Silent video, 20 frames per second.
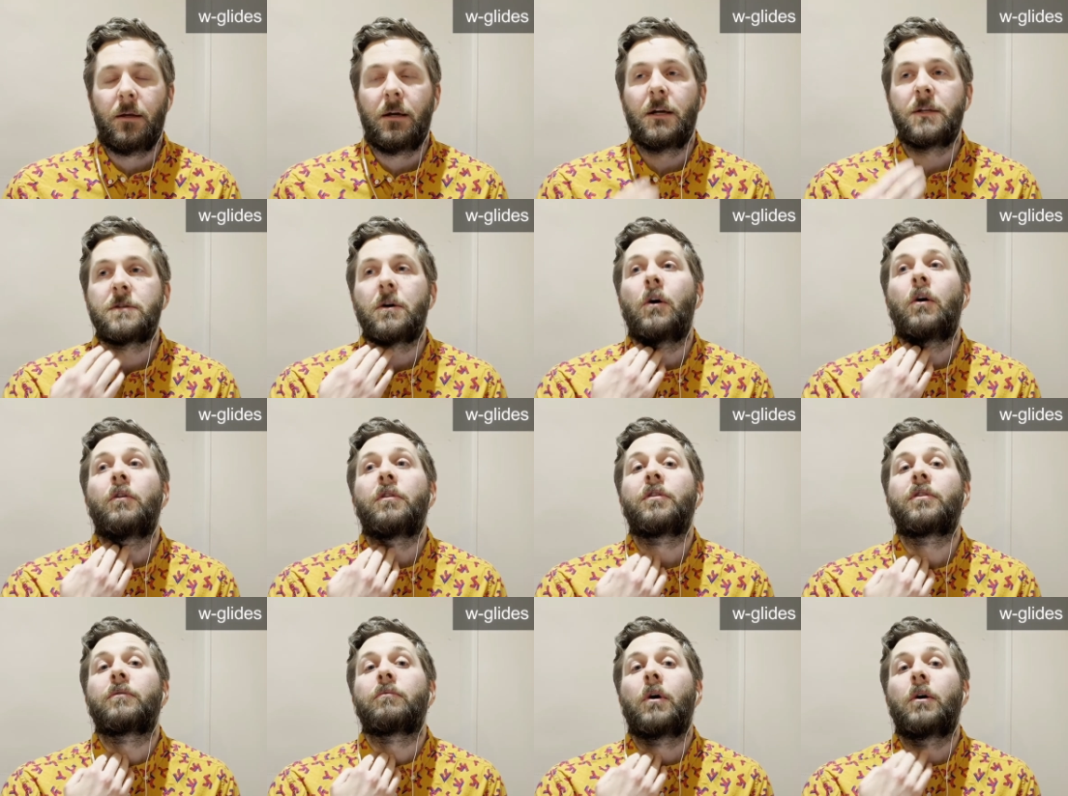It's all
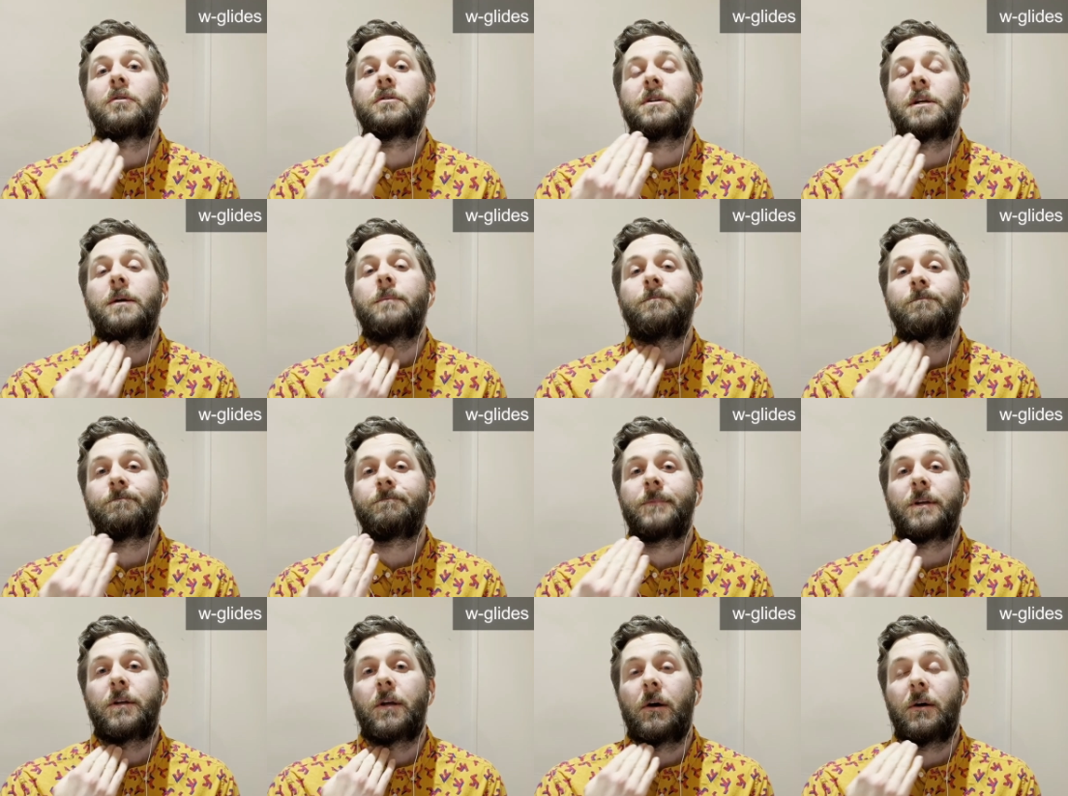throaty.
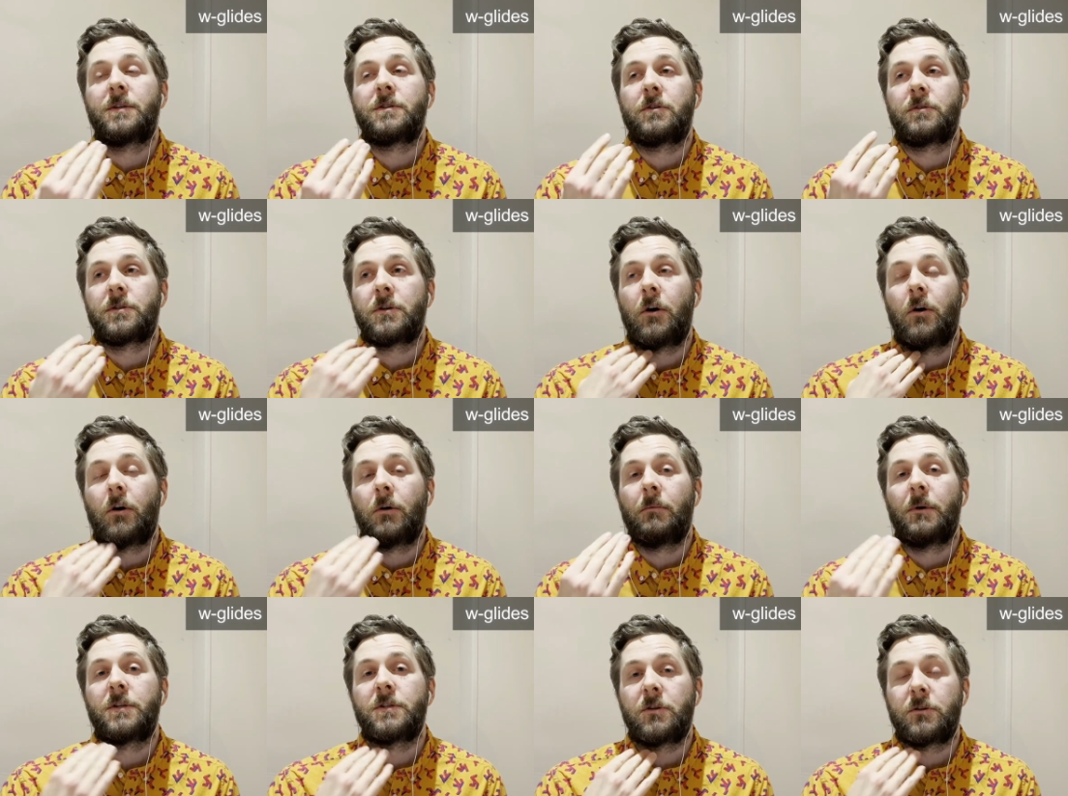You know, it's your
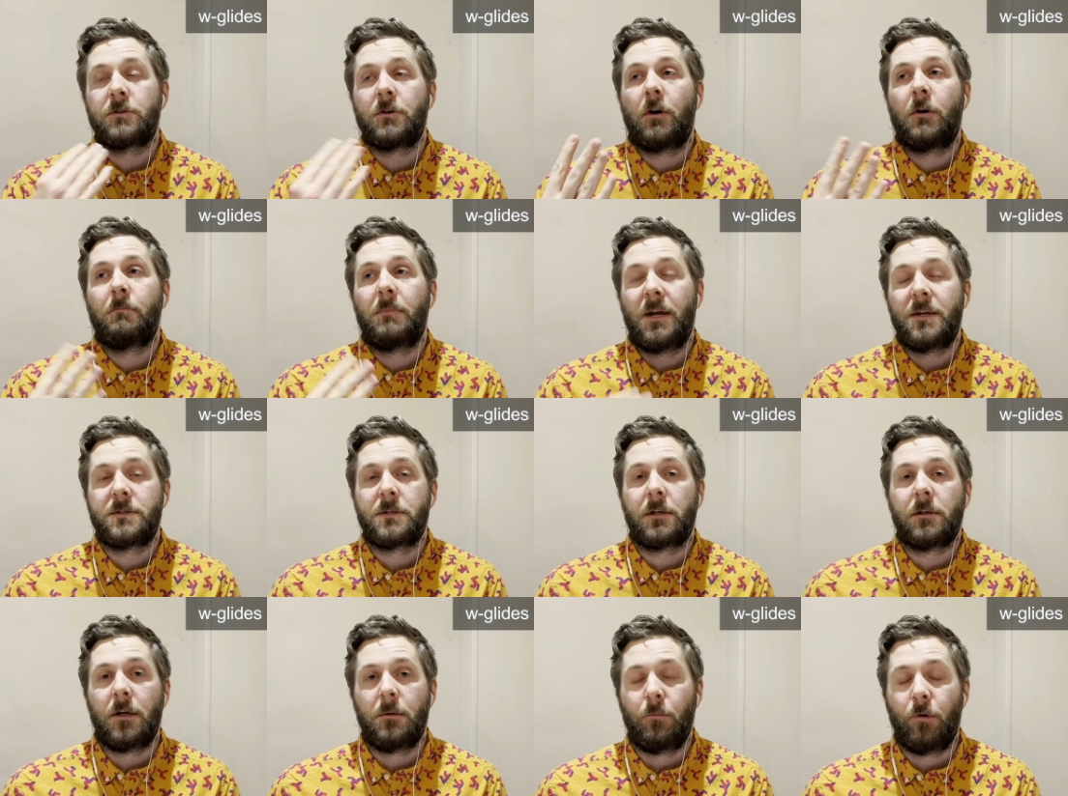tongue
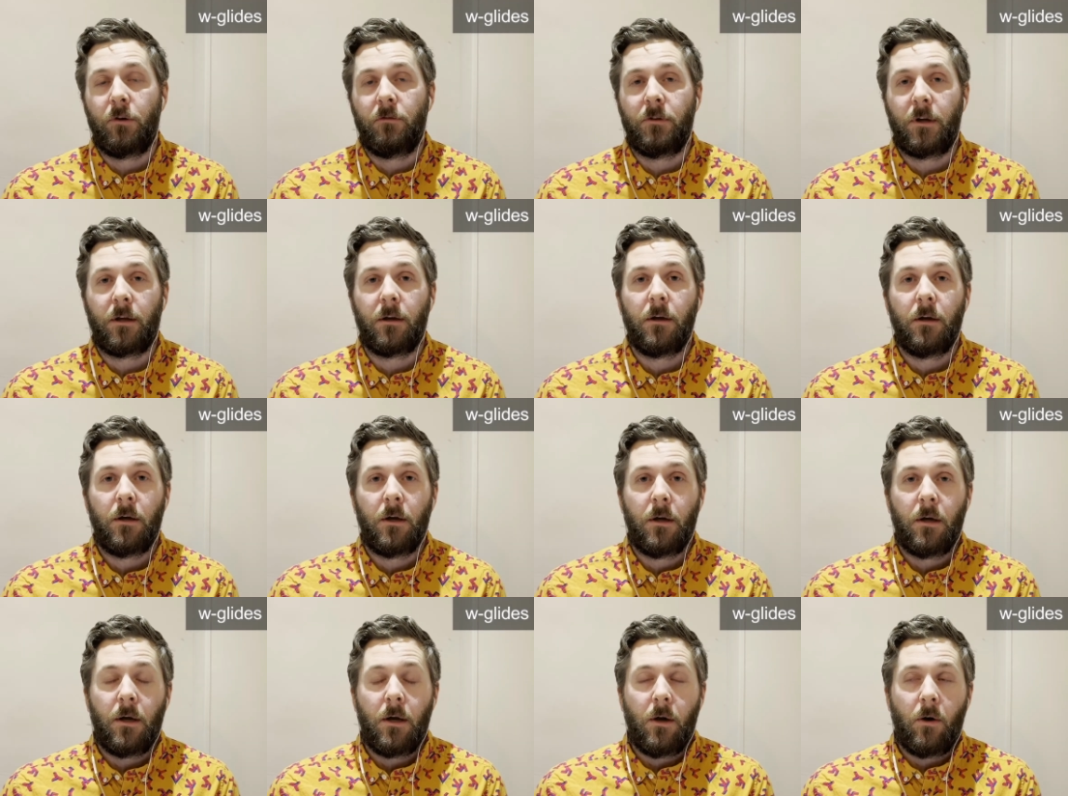basically moving,
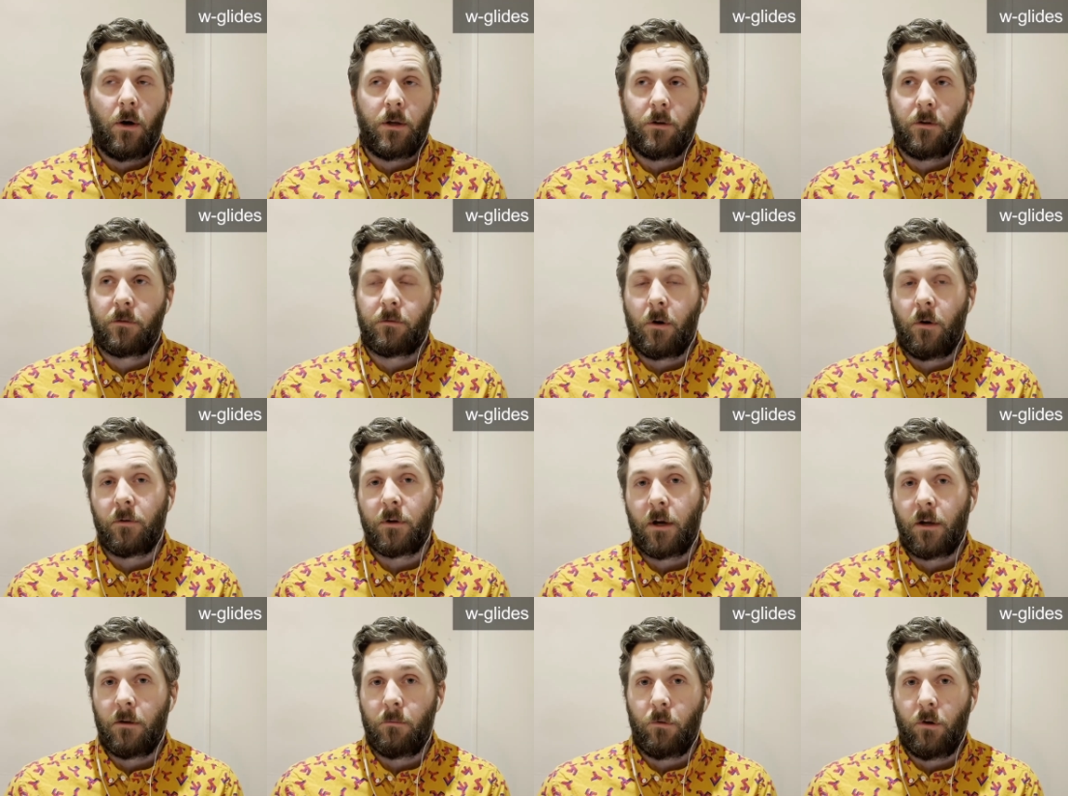and your throat
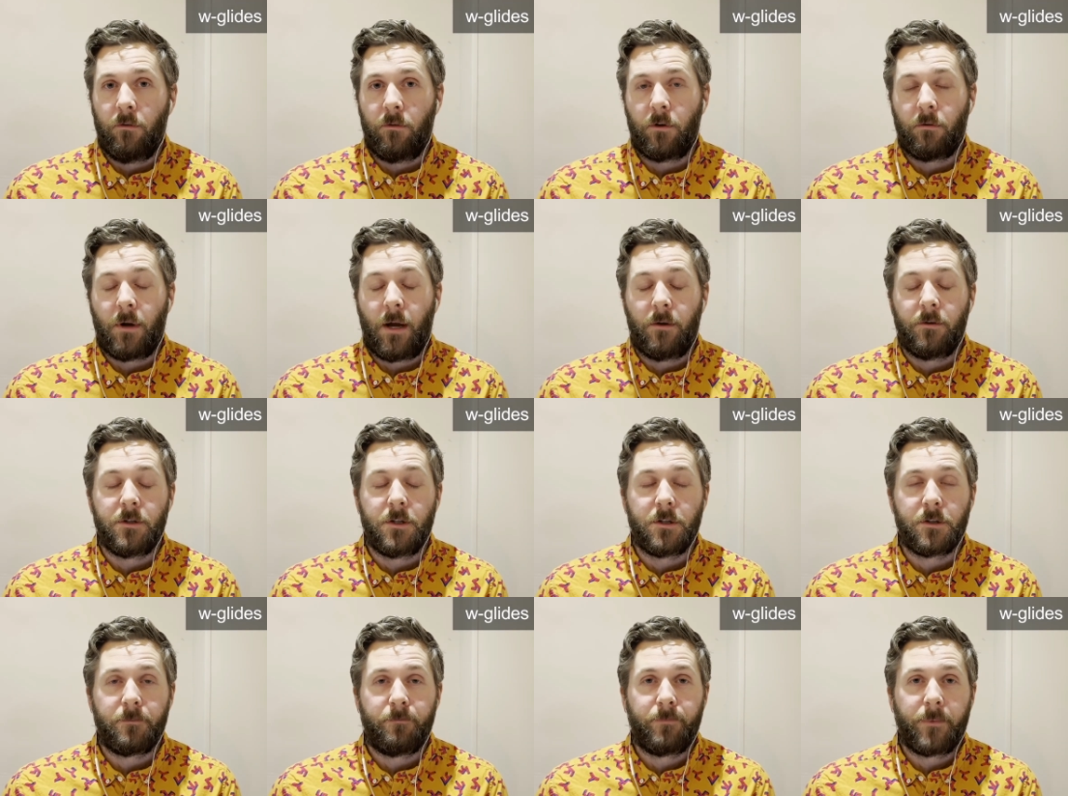kind of moving around
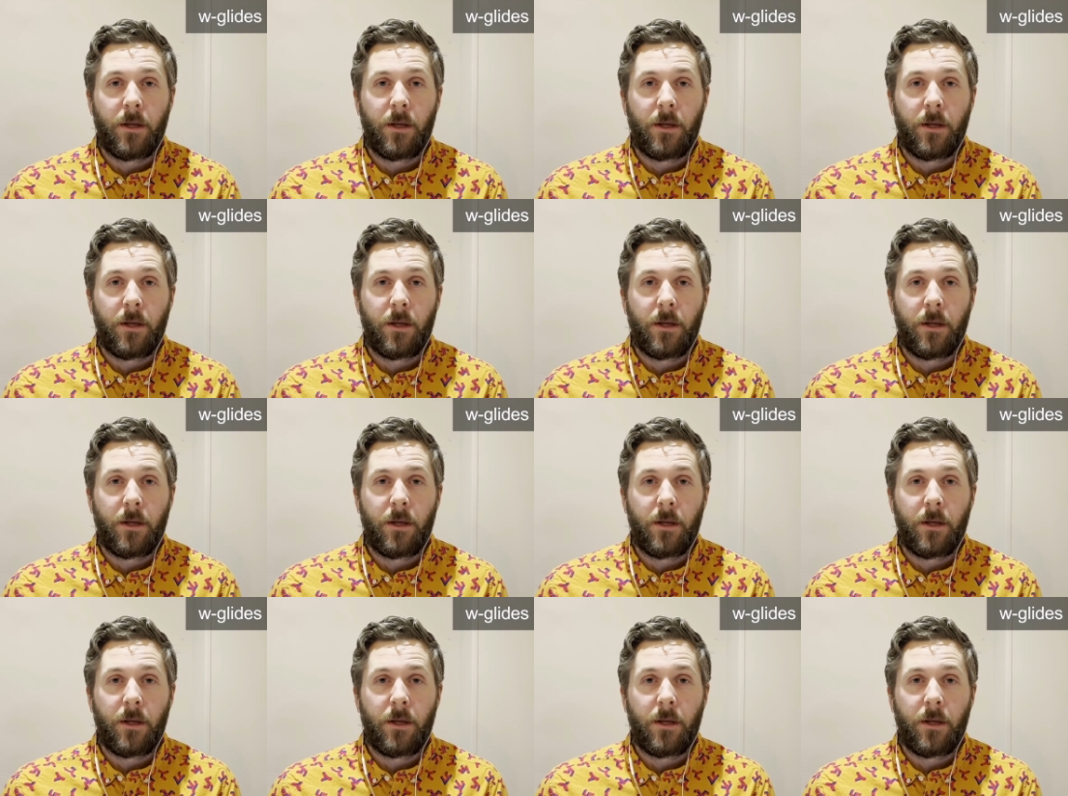it.